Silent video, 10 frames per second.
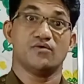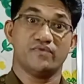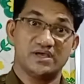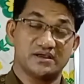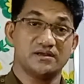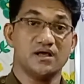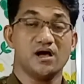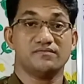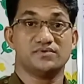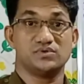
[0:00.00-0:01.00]
We again
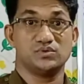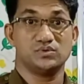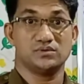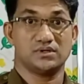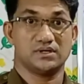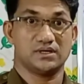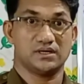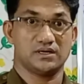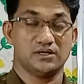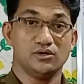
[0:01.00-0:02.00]
have to
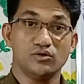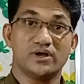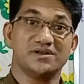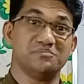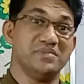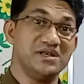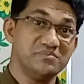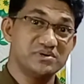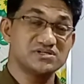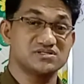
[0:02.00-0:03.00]
look at many
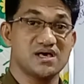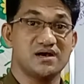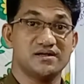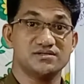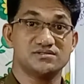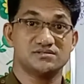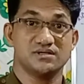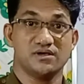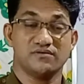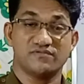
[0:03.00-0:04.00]
personalities
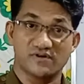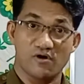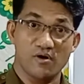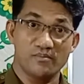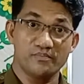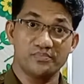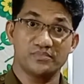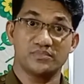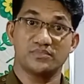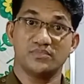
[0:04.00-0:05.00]
from
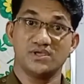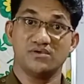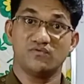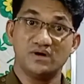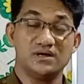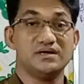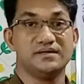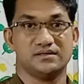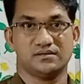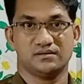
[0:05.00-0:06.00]
the world,